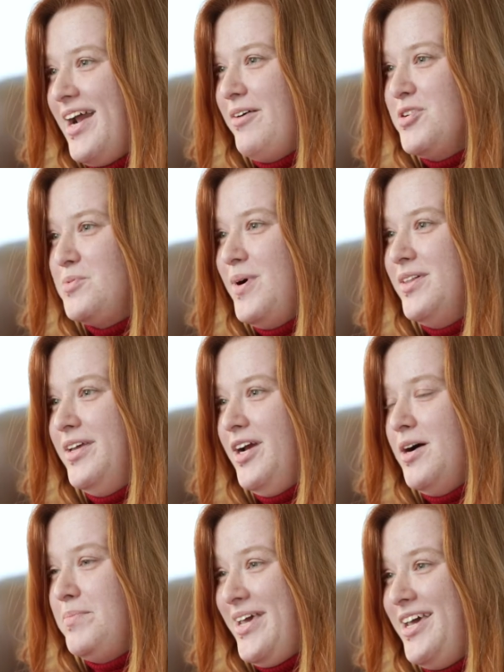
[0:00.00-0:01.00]
I was welding
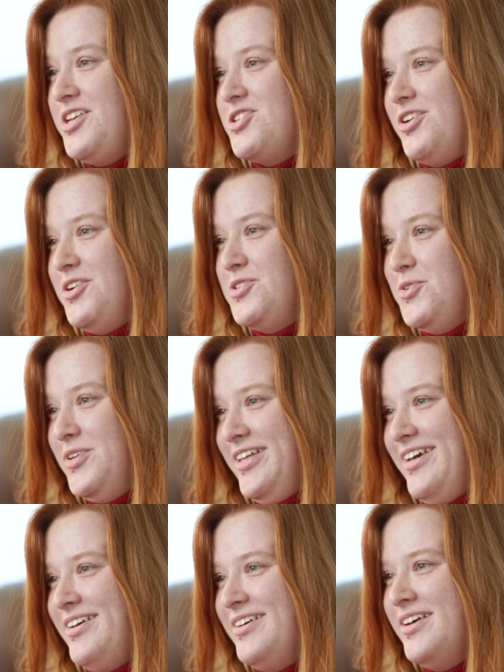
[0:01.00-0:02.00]
up a hitch on a dually.
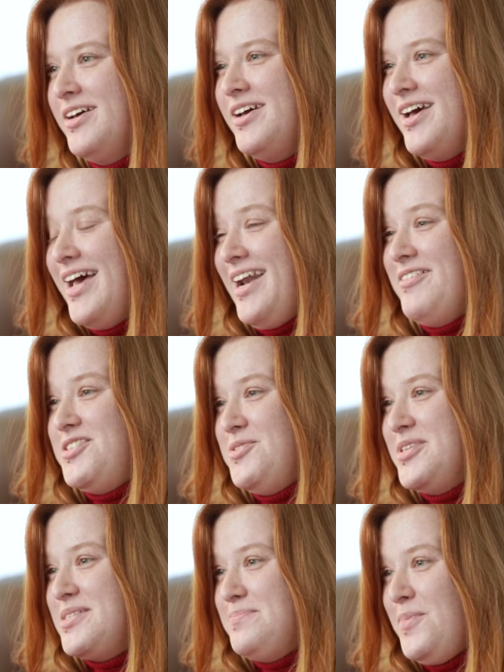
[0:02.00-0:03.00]
And I was so
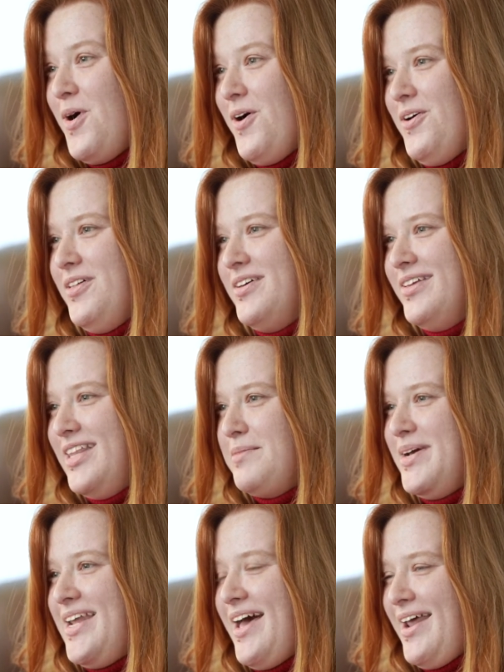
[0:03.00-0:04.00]
small that my
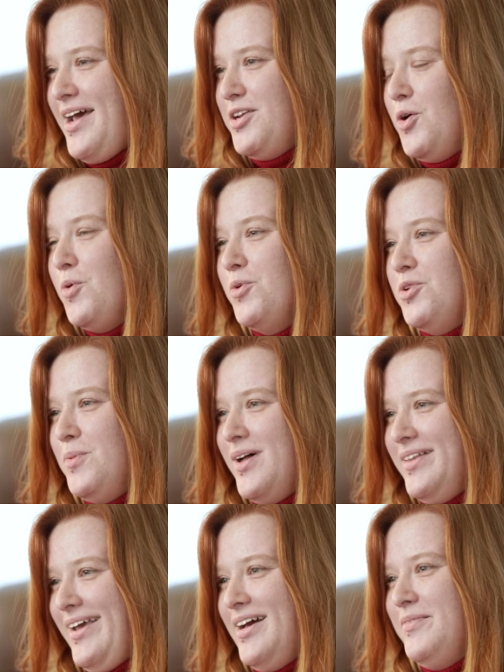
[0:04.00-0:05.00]
dad had to hold the
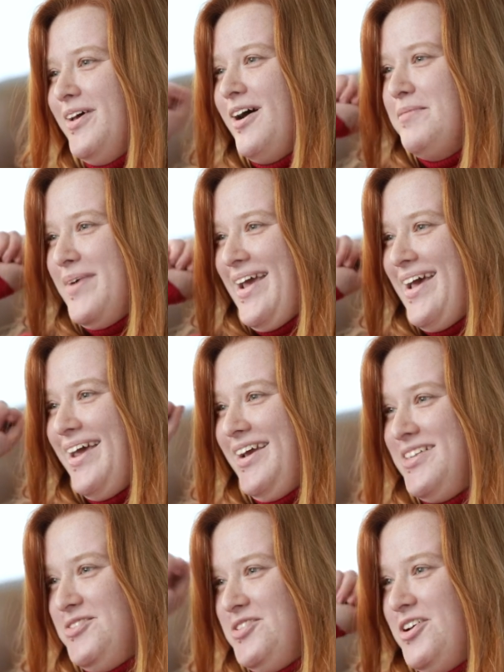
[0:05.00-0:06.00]
welding helmet on my head because
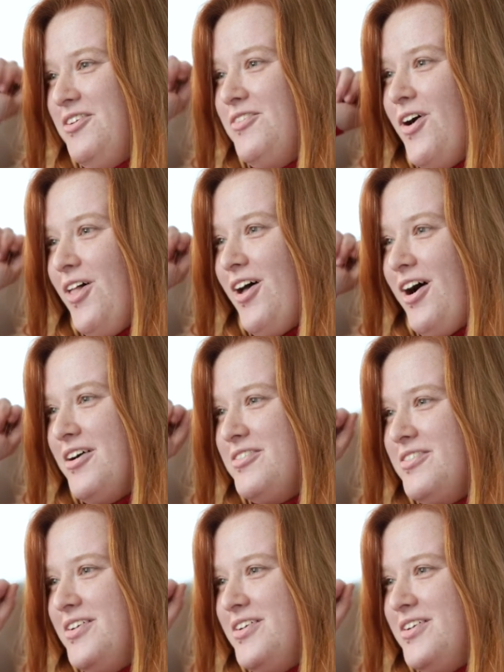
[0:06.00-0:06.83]
it was going to fall off.